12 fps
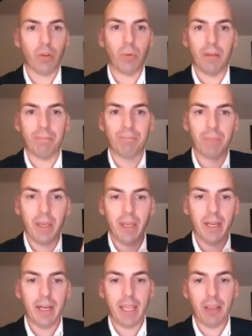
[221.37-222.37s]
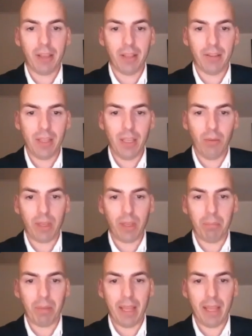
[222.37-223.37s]
Well, here you can see we can
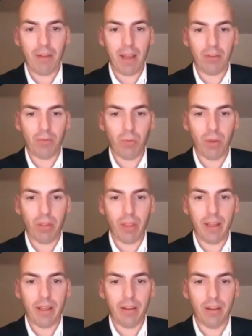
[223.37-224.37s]
play around with